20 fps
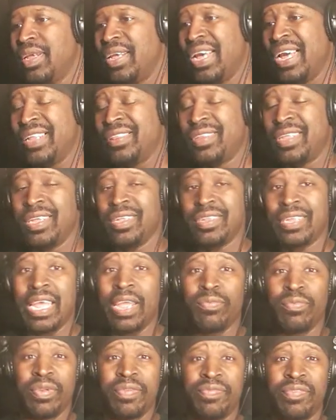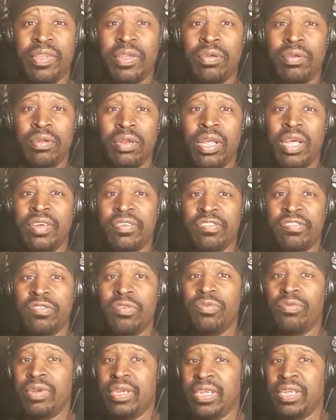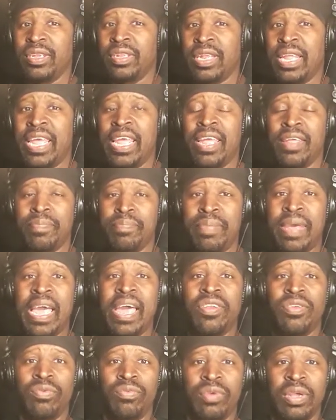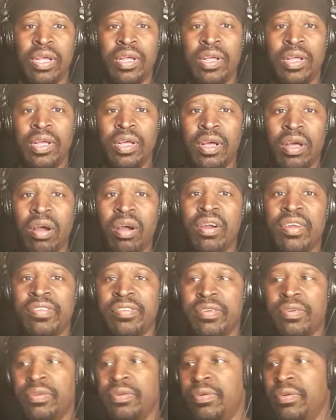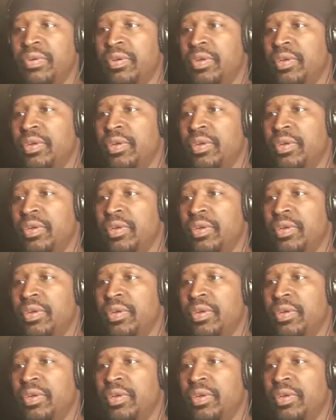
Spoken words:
I think that revealed Lux too in his last battle with Arsenal.